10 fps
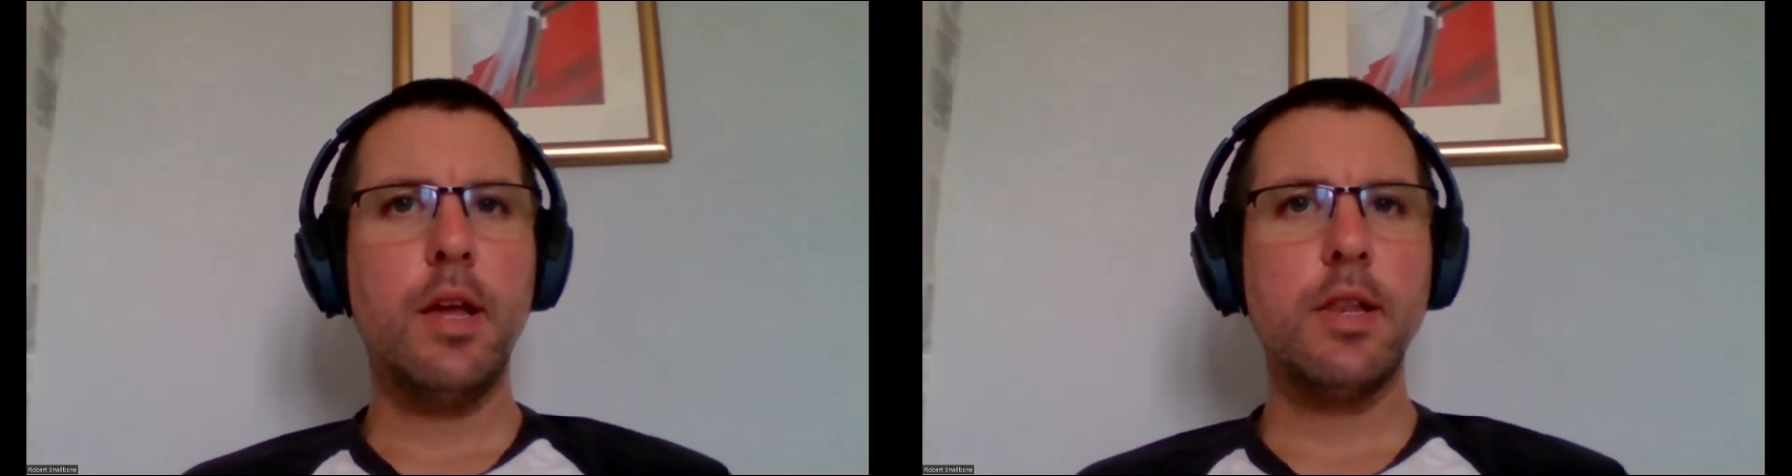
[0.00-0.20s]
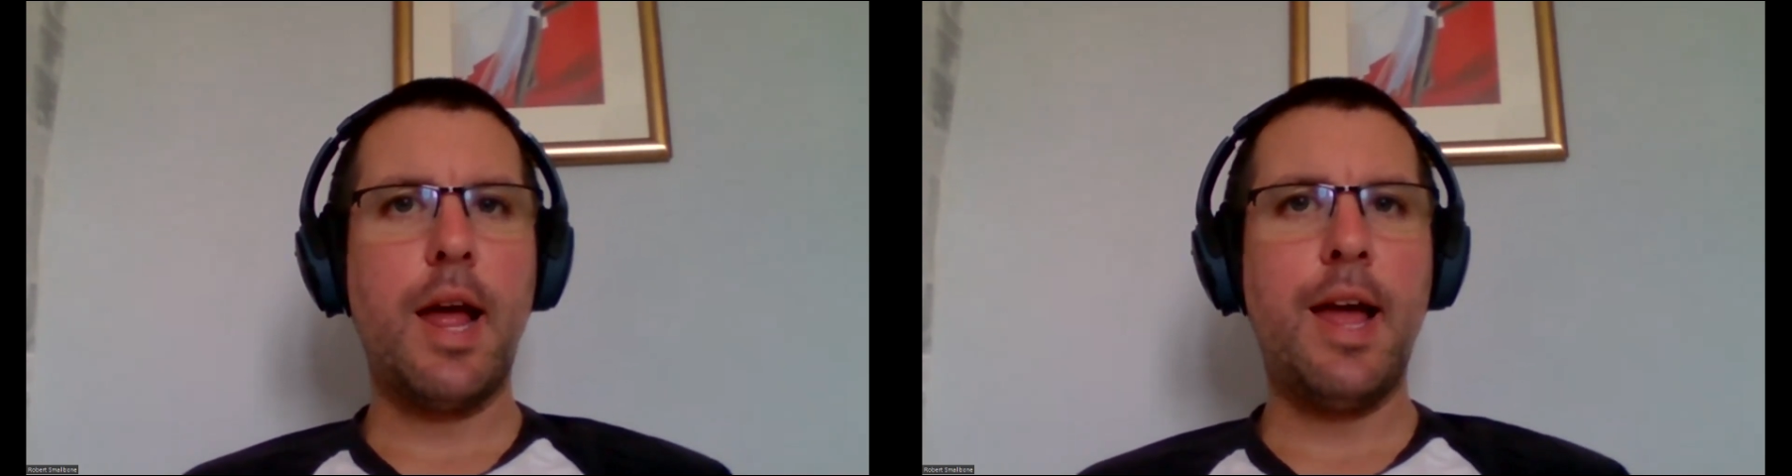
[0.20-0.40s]

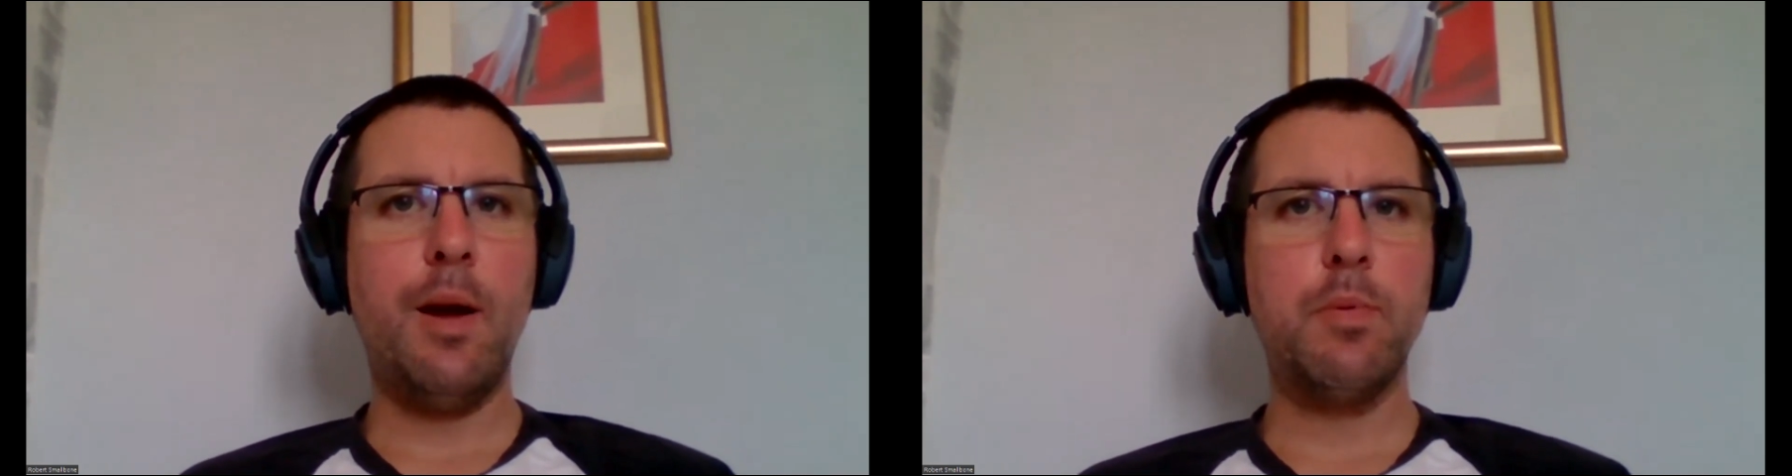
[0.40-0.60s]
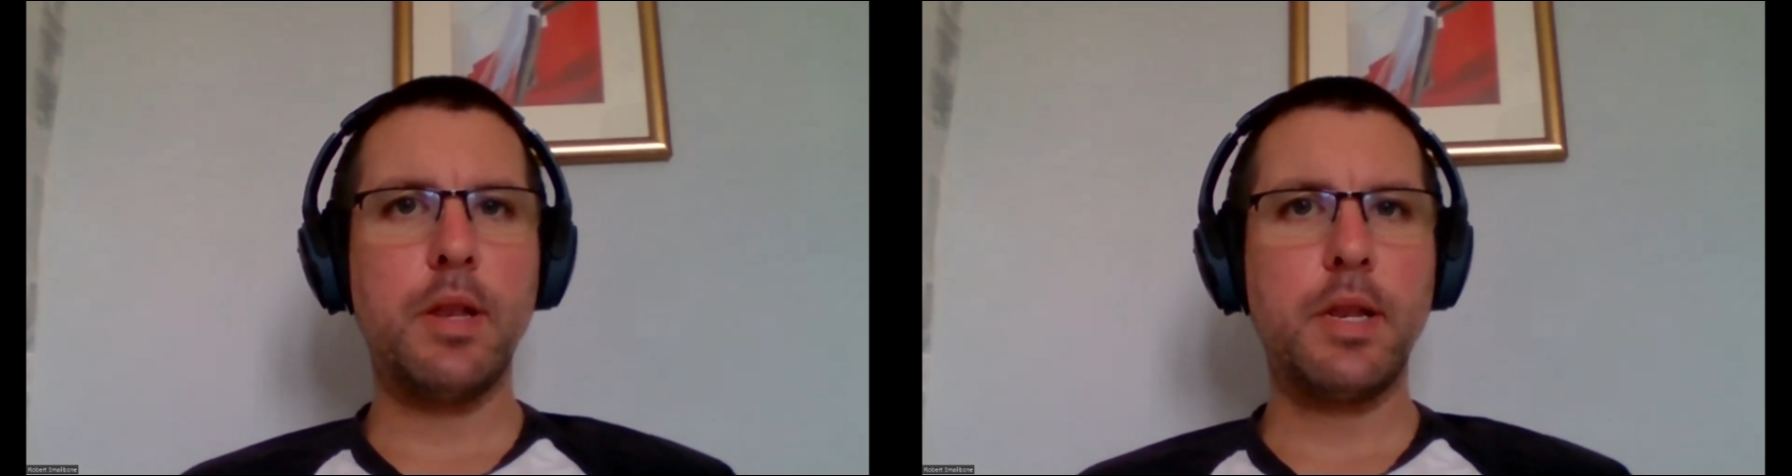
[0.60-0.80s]
because that
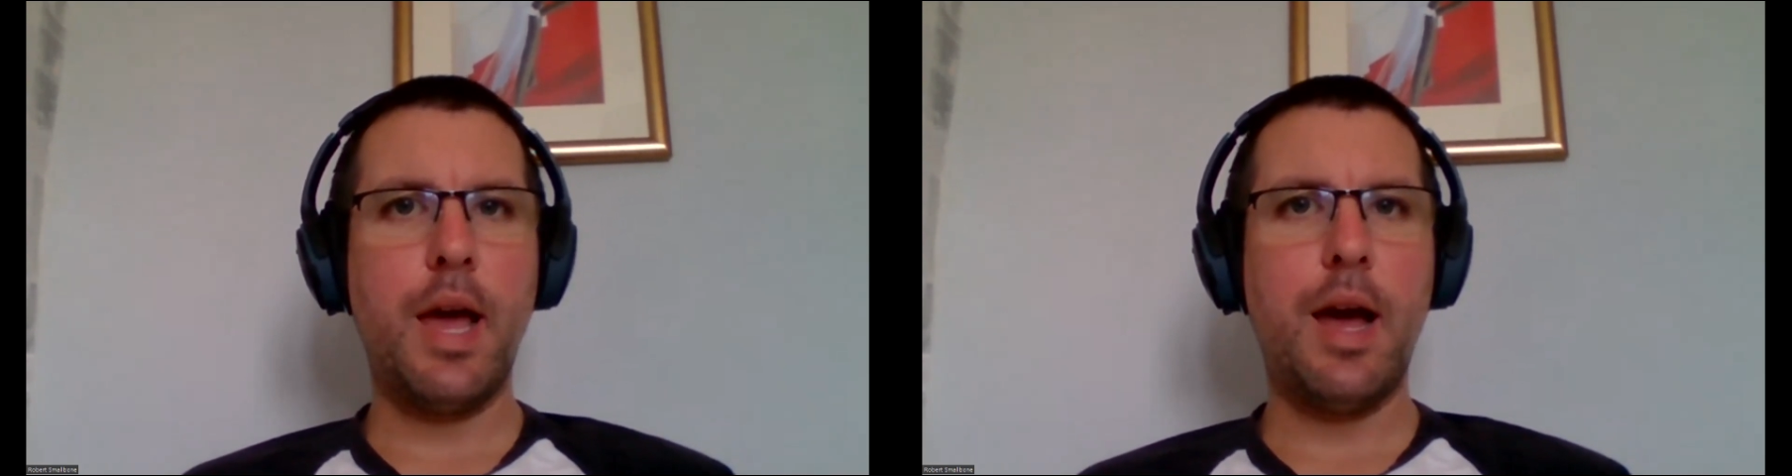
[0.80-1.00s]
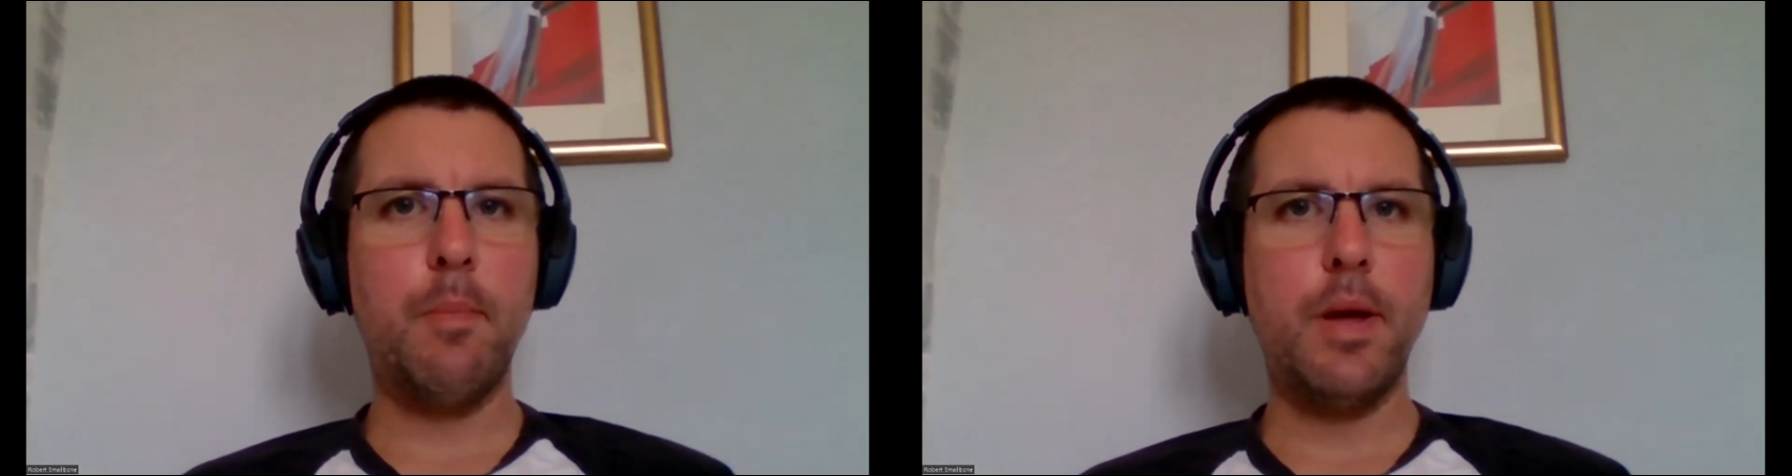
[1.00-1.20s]
helps us
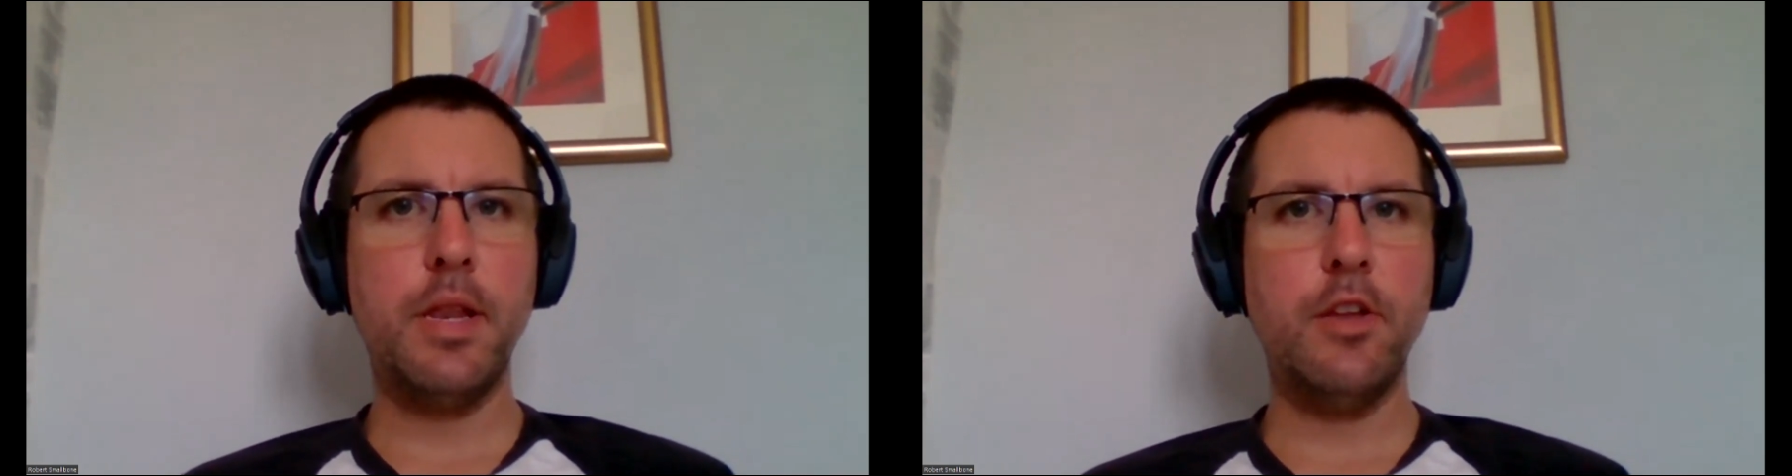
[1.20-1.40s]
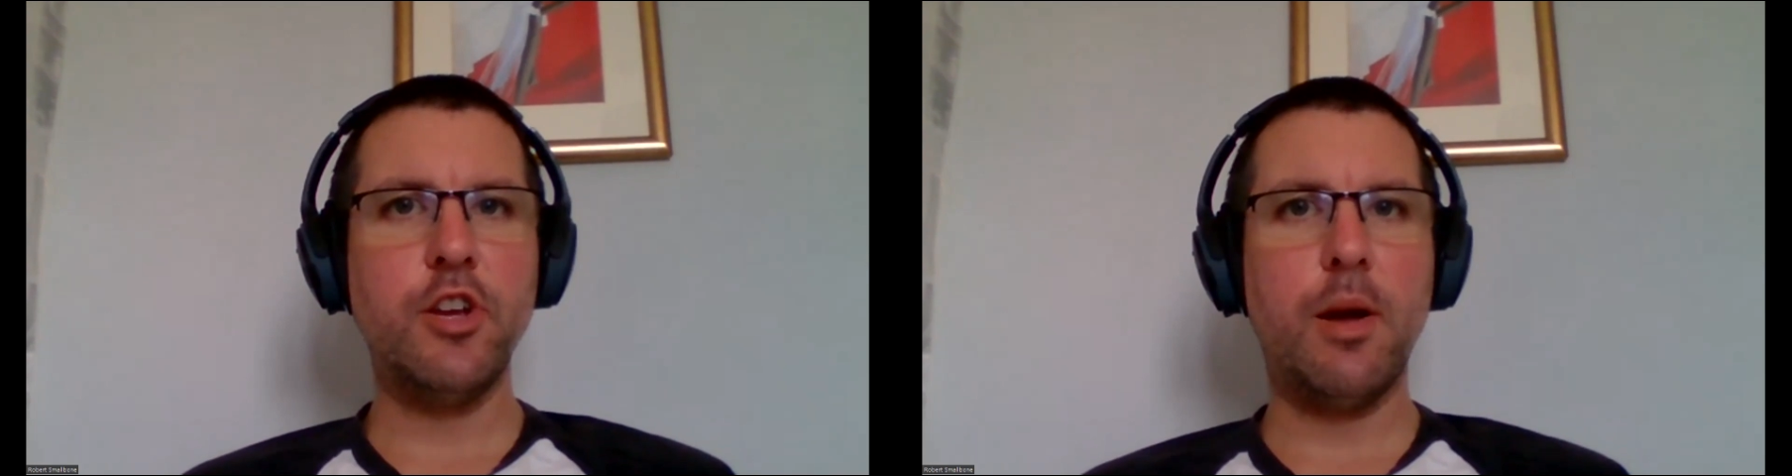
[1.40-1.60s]
get our
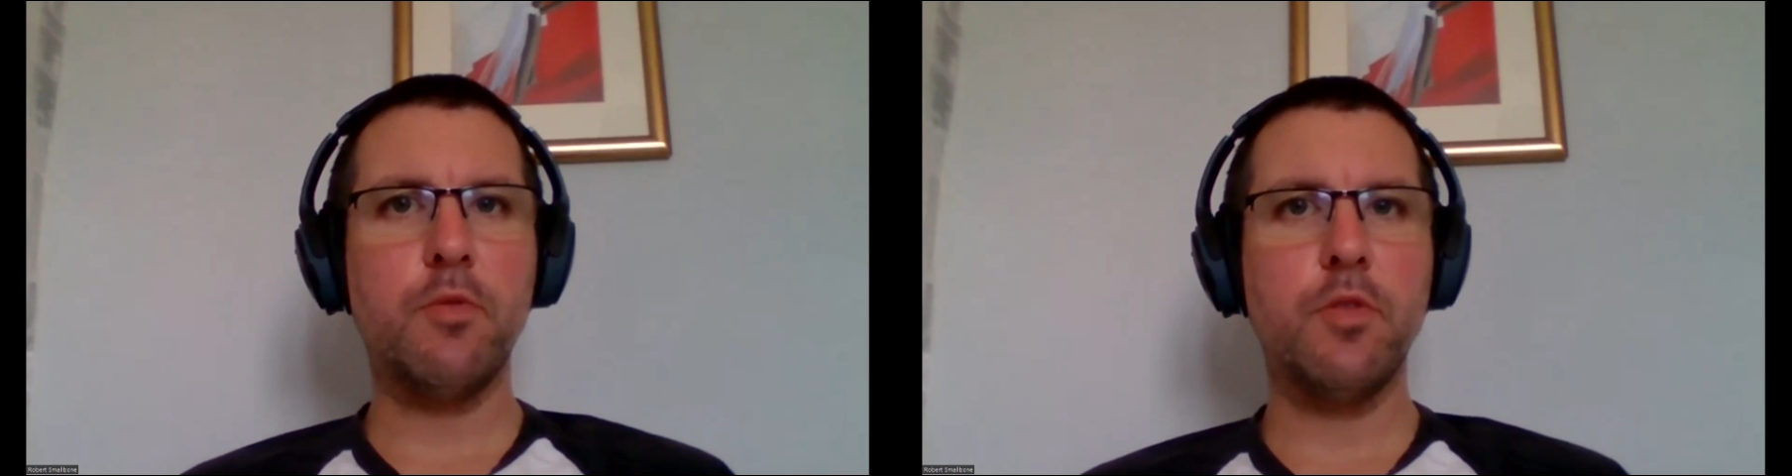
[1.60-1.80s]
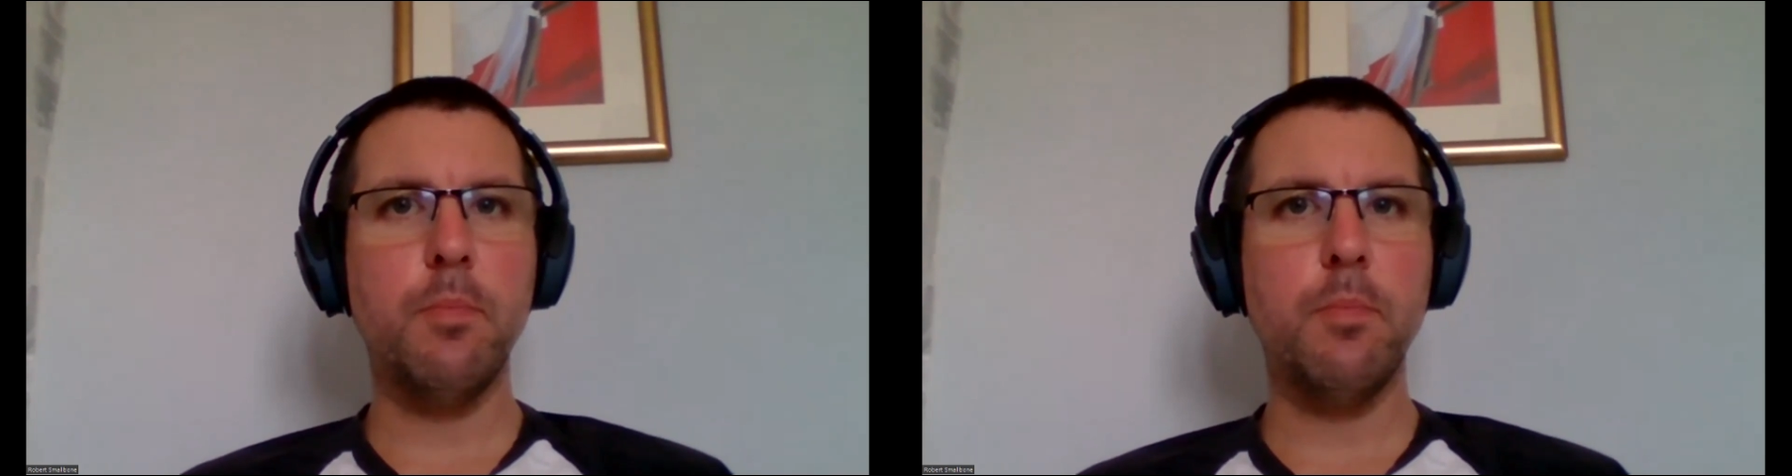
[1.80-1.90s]
message out